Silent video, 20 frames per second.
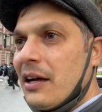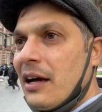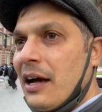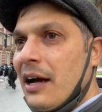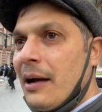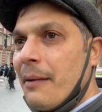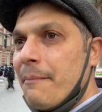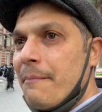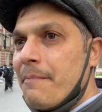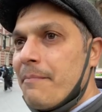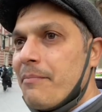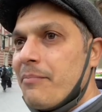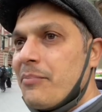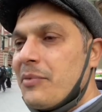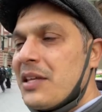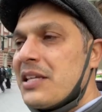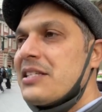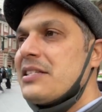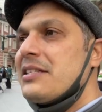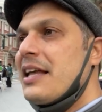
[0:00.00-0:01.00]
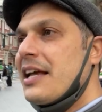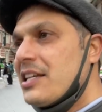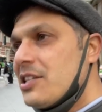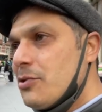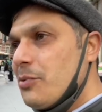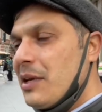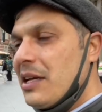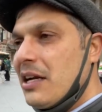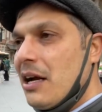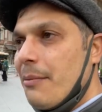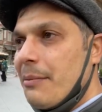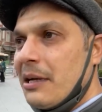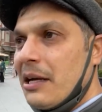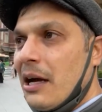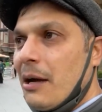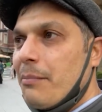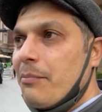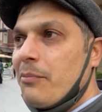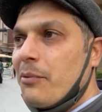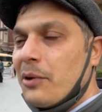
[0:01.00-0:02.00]
um, this next week coming
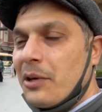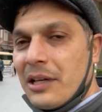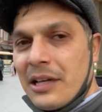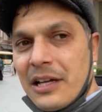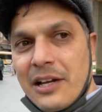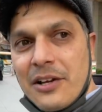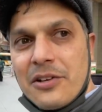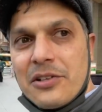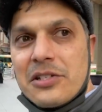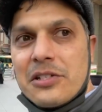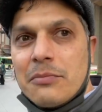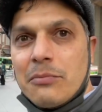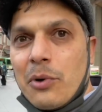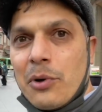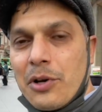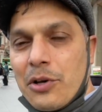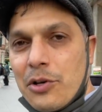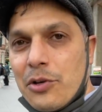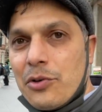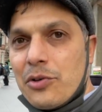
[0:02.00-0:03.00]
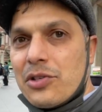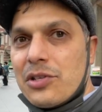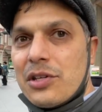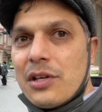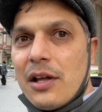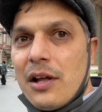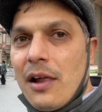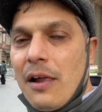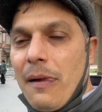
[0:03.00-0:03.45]
up, we're gonna hear some more news